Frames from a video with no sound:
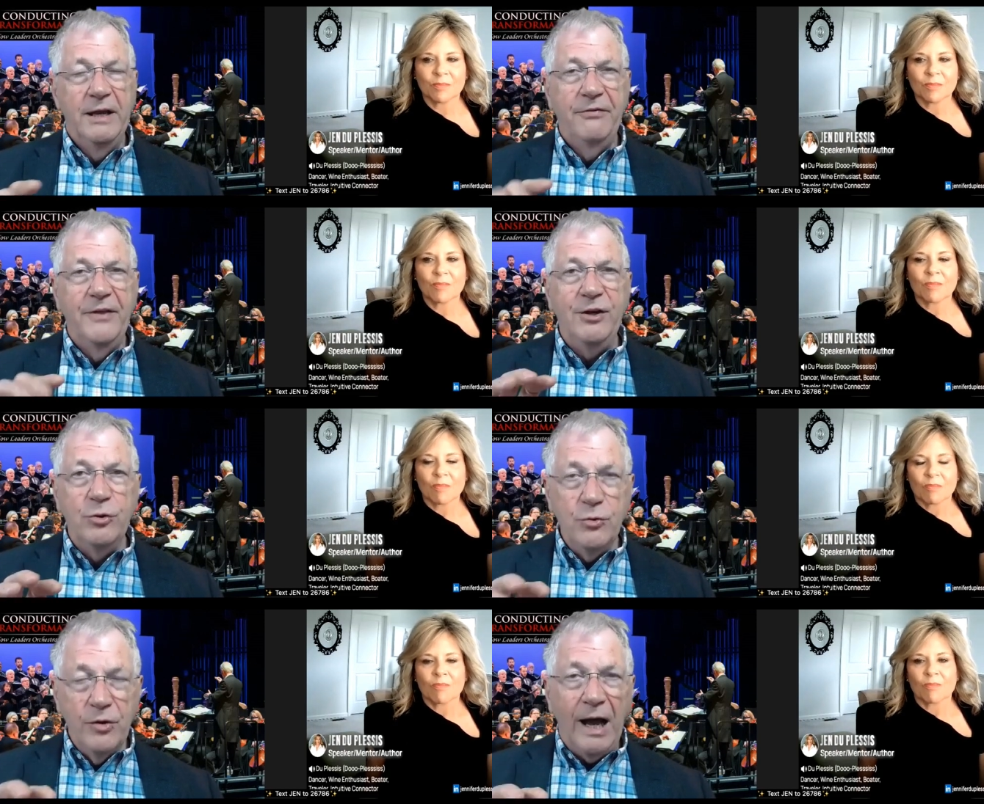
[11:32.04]
Speaker 1: If they
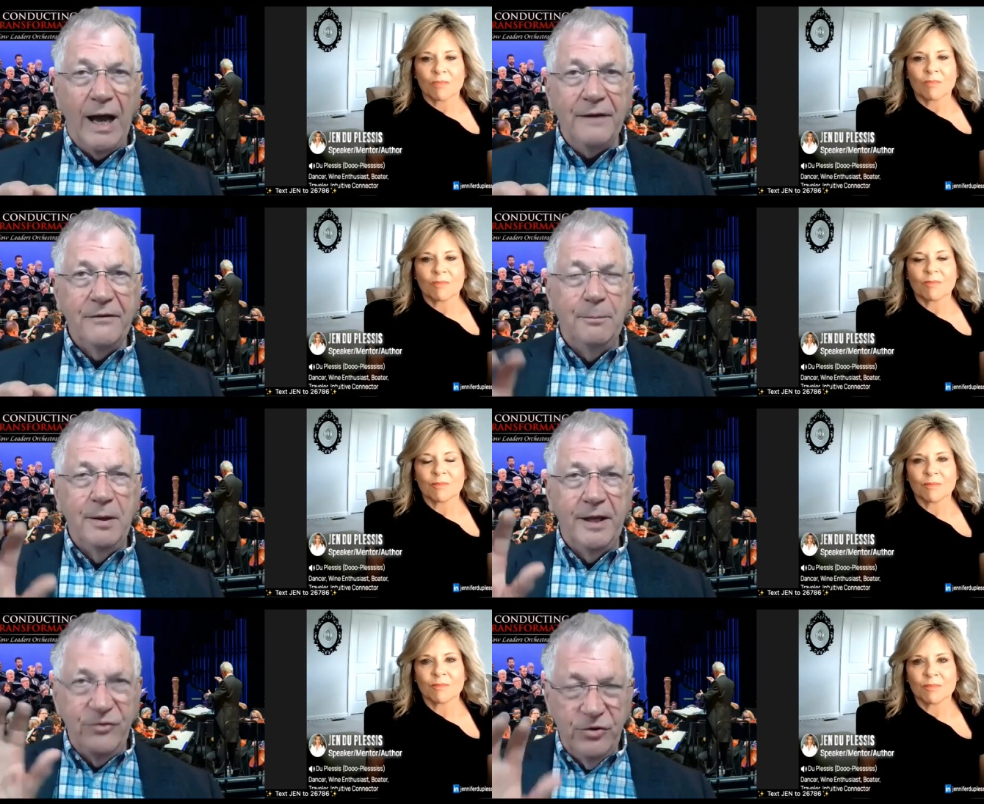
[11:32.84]
do not, they
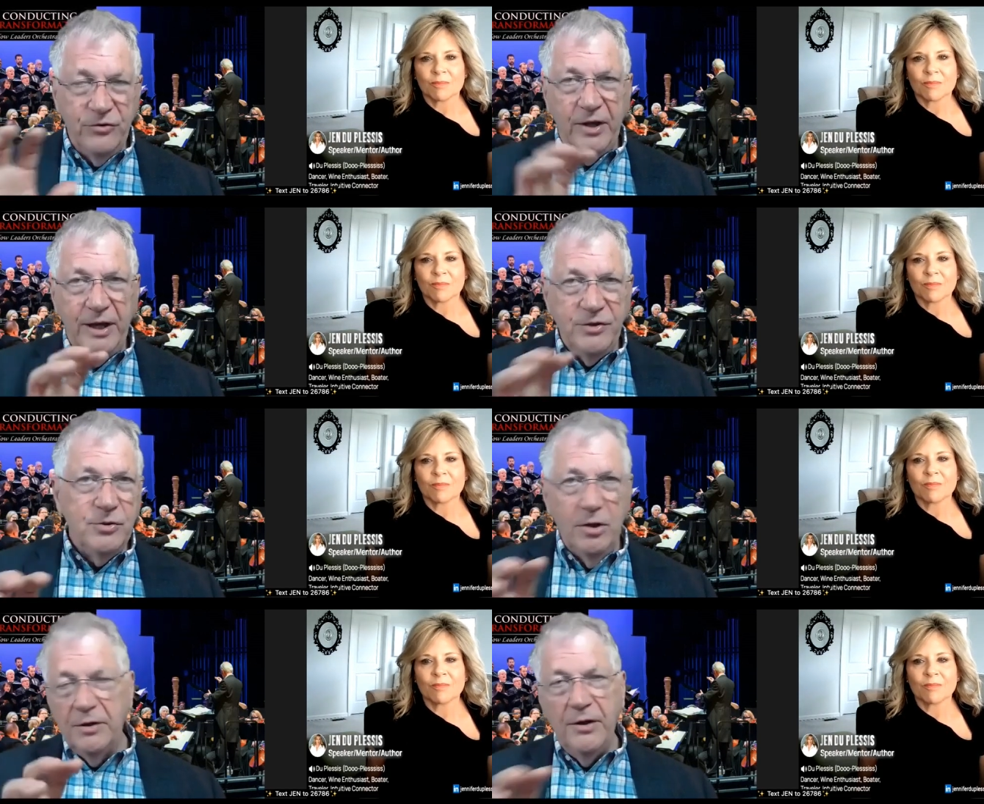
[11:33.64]
play just
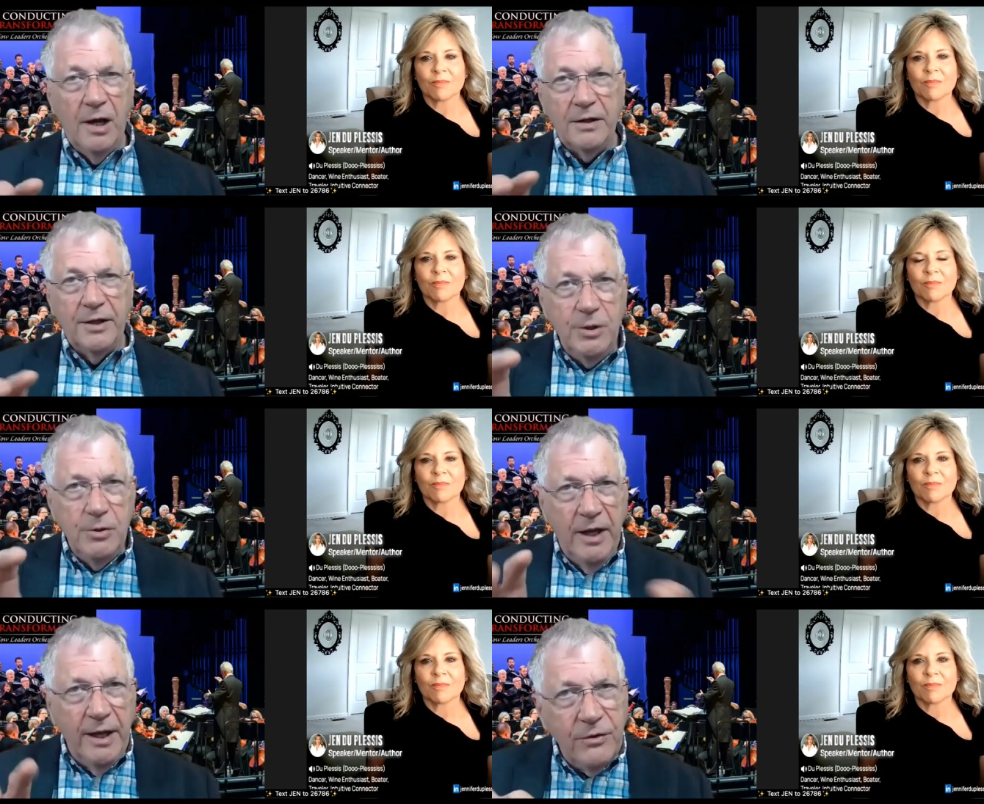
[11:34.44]
as you conduct. And
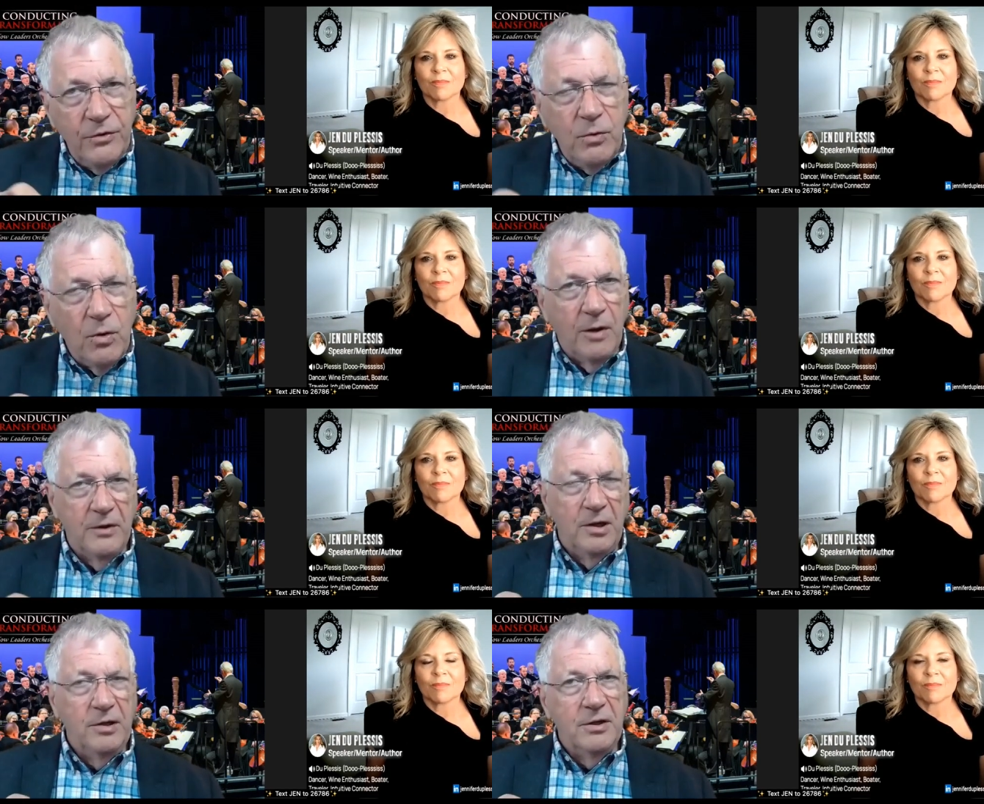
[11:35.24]
you can't do all
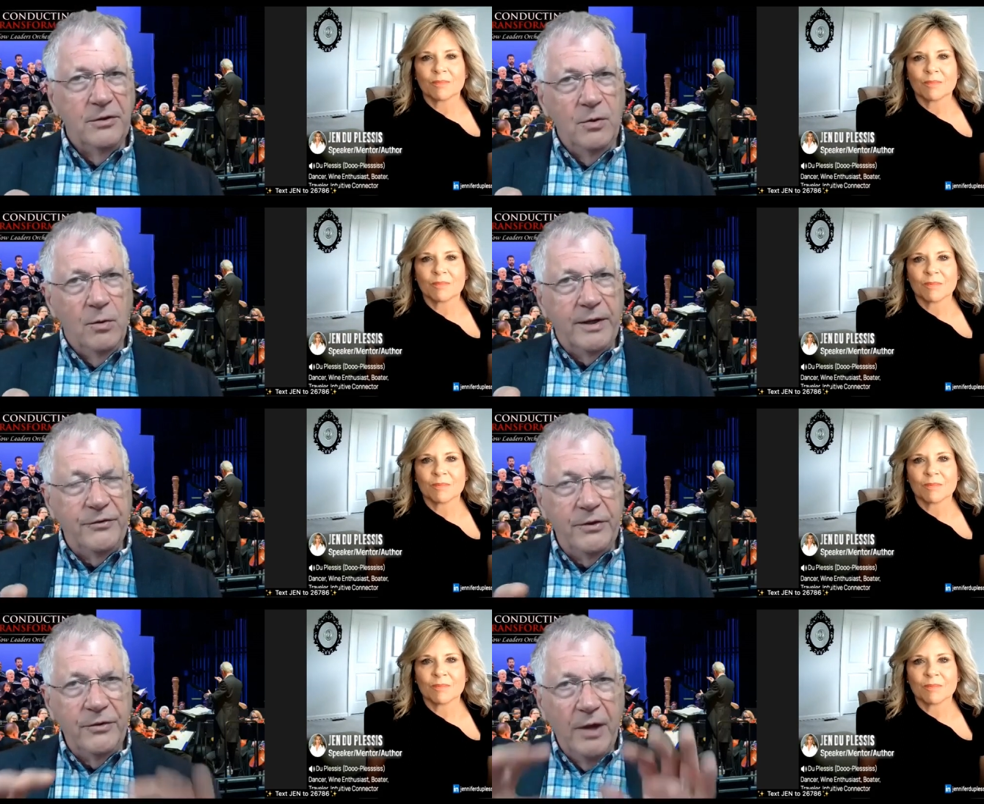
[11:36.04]
the little
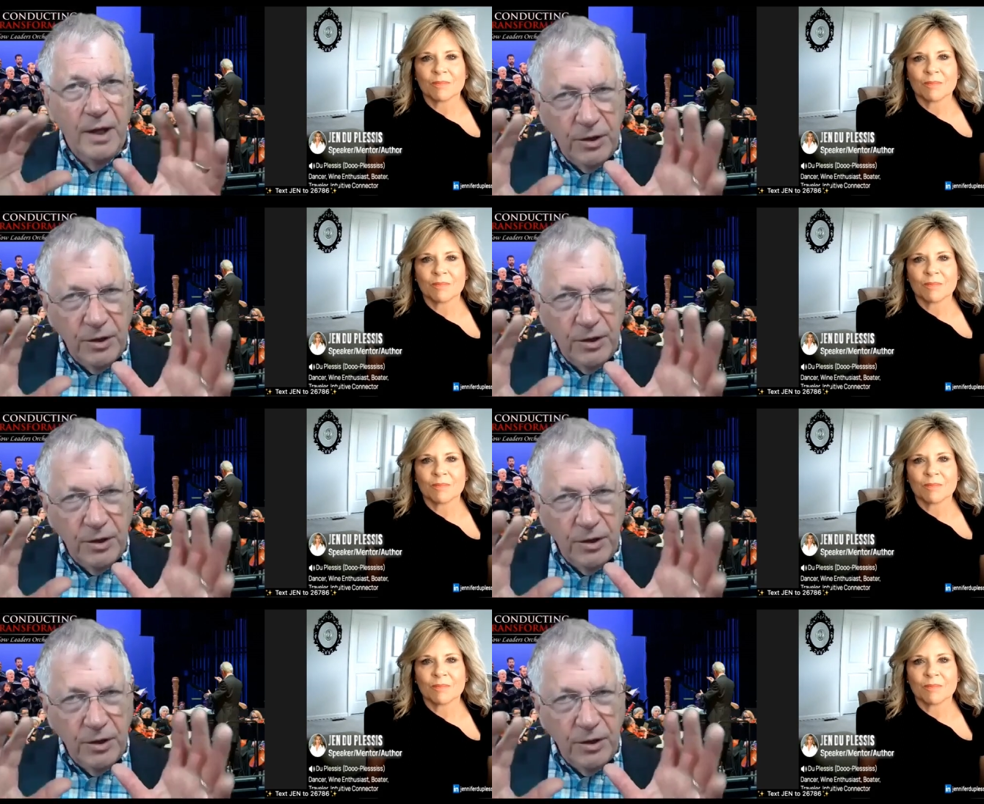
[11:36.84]
nuances.